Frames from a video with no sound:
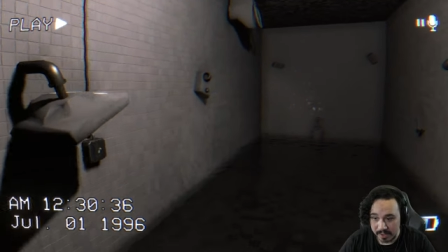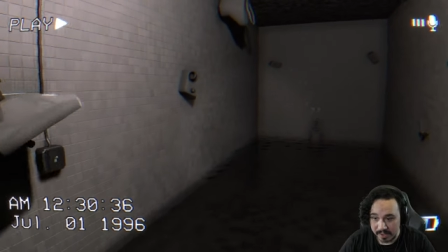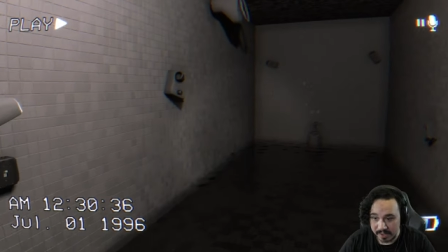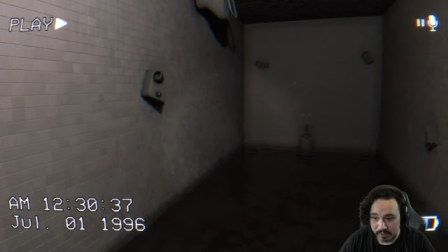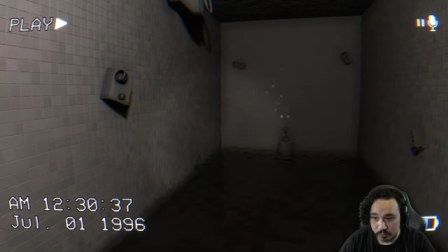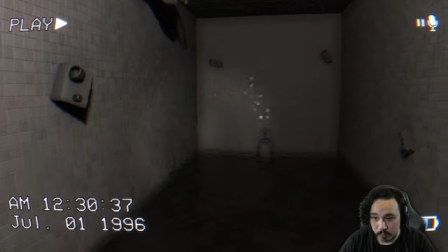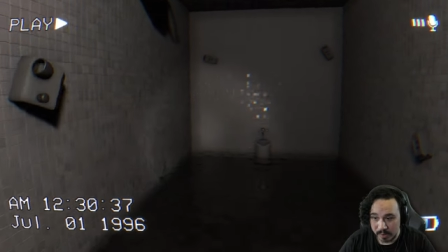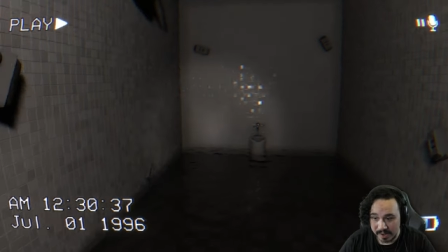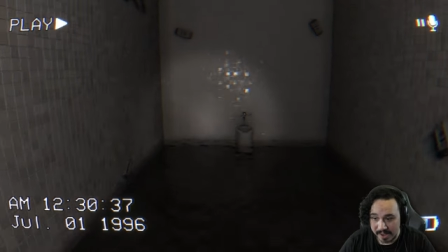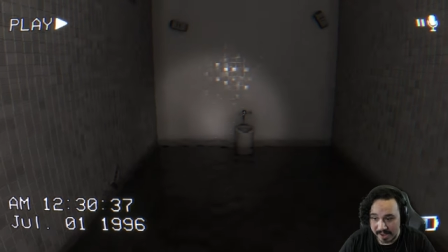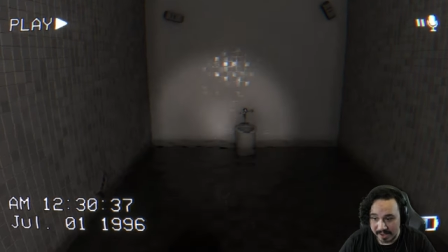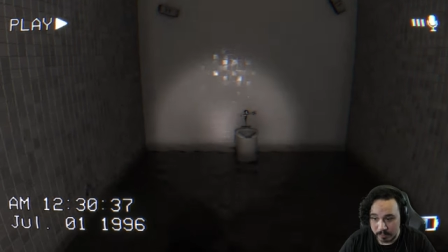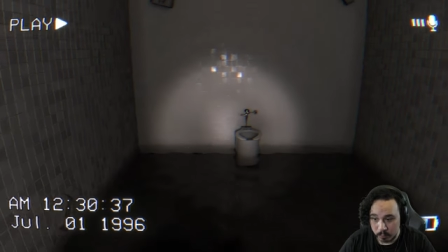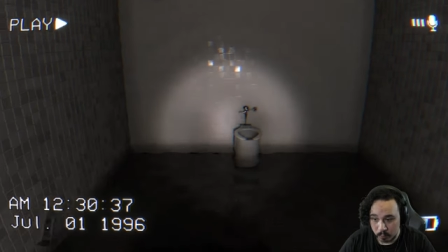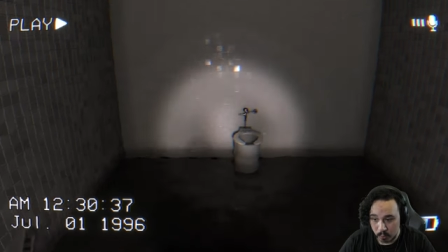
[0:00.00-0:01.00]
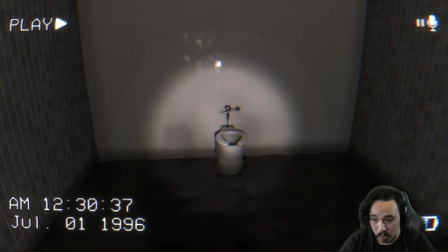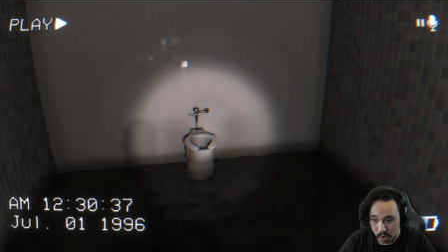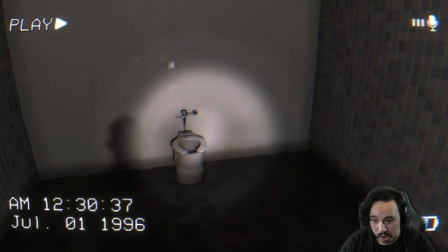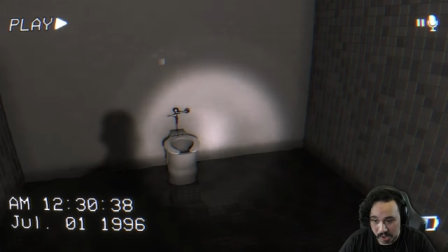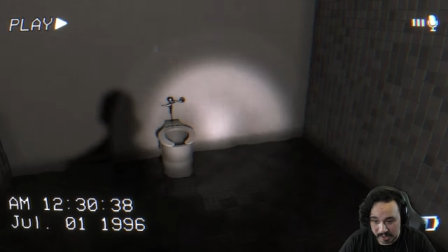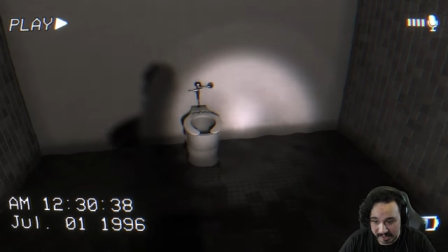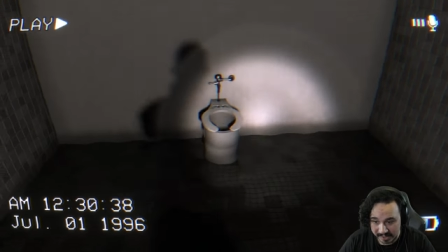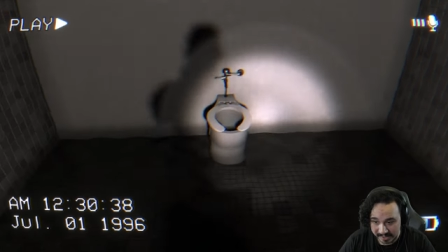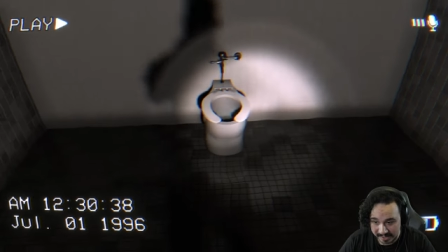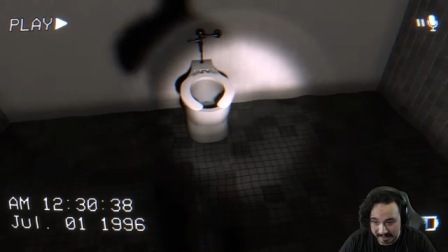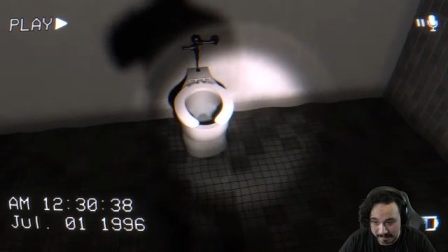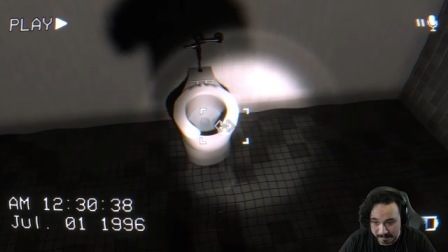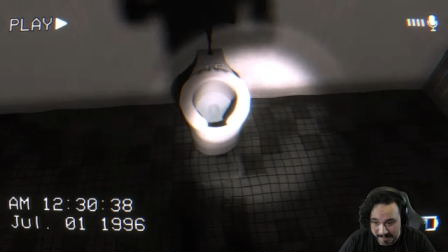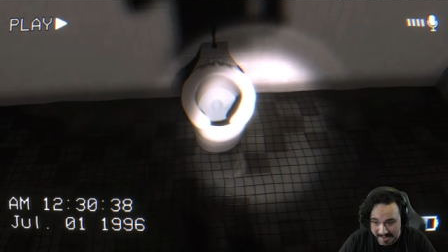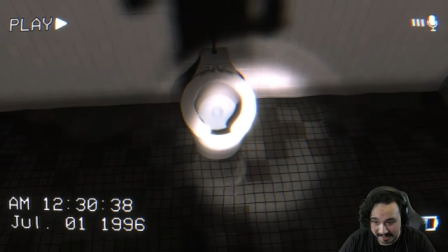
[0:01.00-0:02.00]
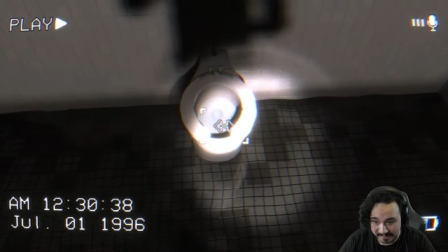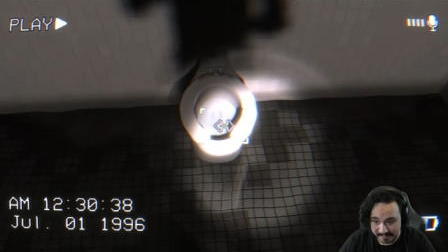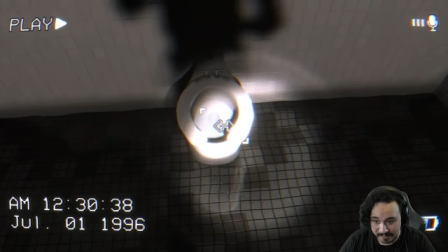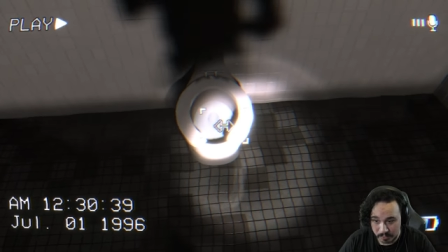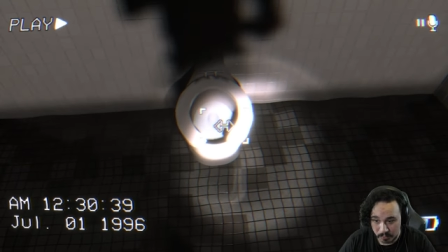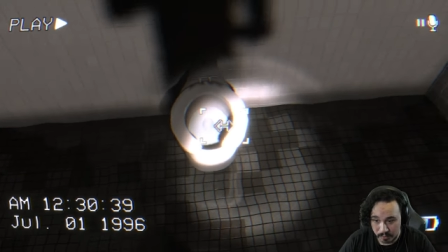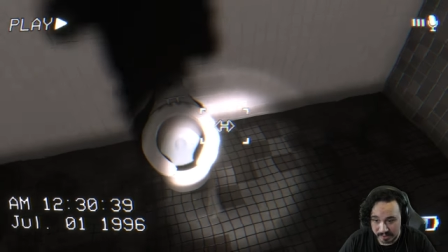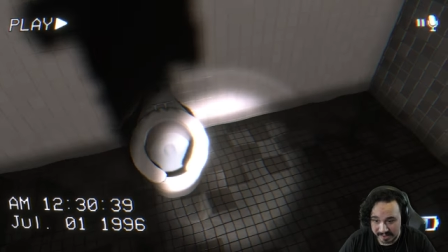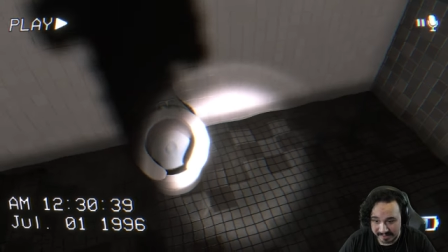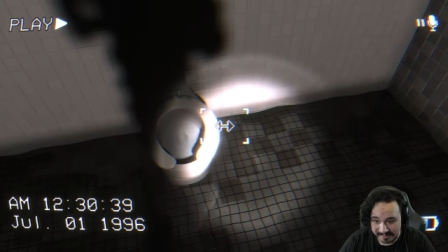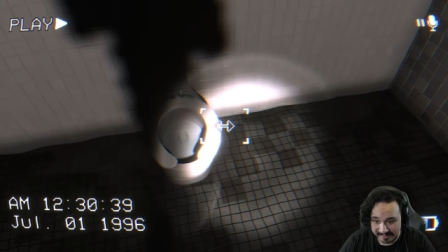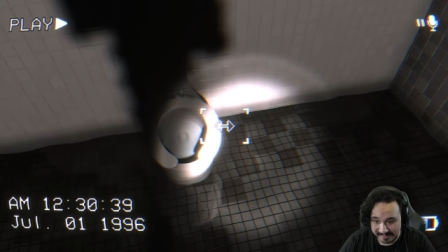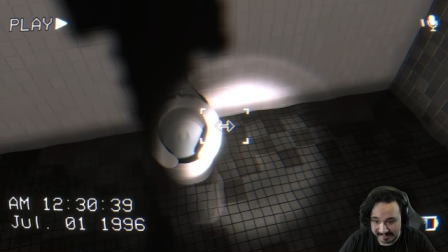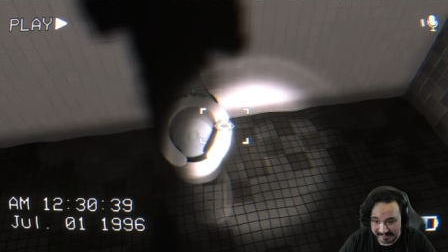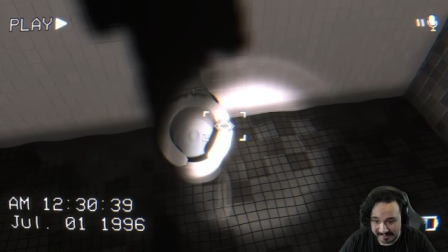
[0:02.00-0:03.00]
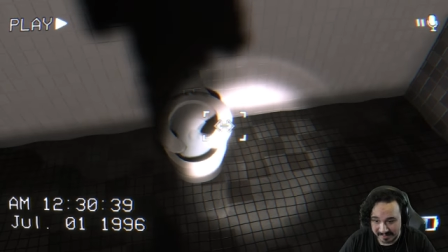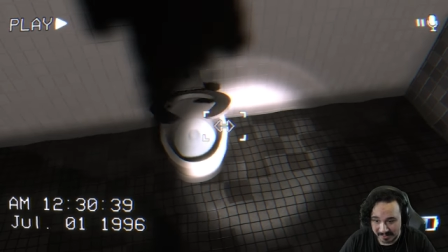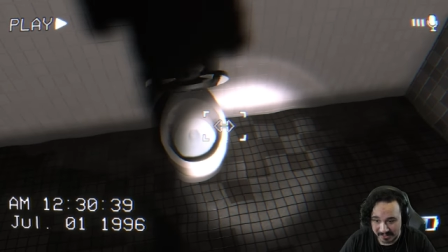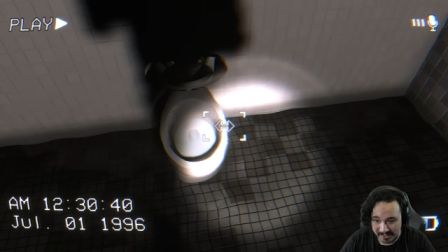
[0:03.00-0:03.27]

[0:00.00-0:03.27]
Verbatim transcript: is when I walk, it makes noise. So